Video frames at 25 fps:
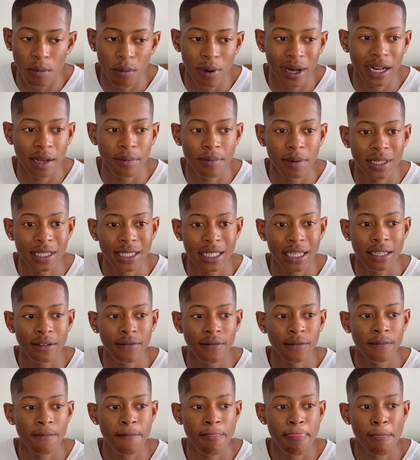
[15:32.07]
What happens if,
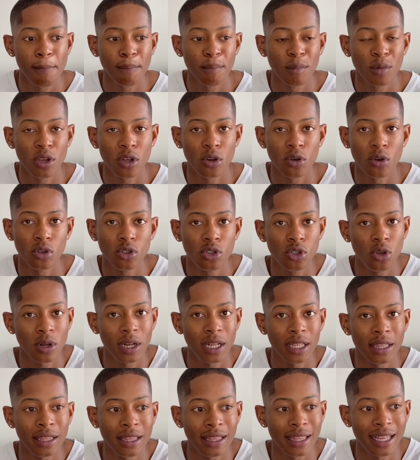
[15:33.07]
you know,
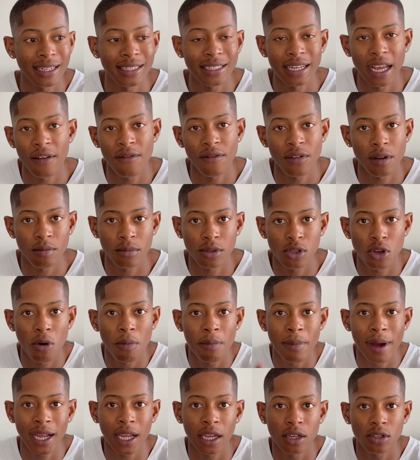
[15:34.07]
during that time frame your
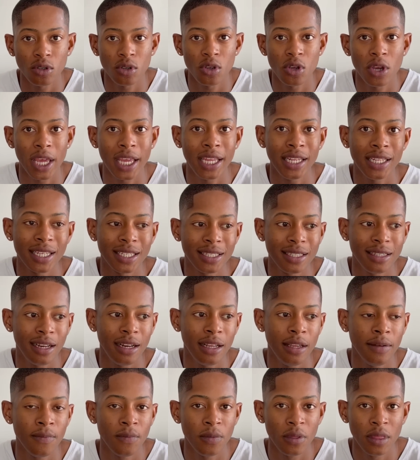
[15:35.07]
market or your
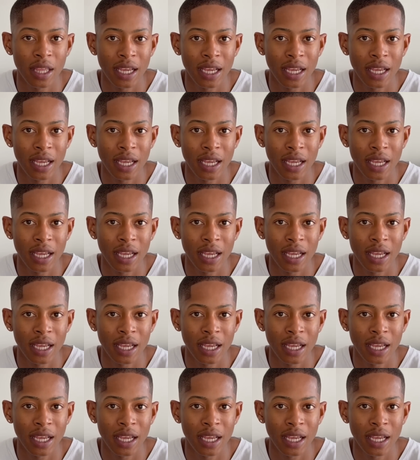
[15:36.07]
industry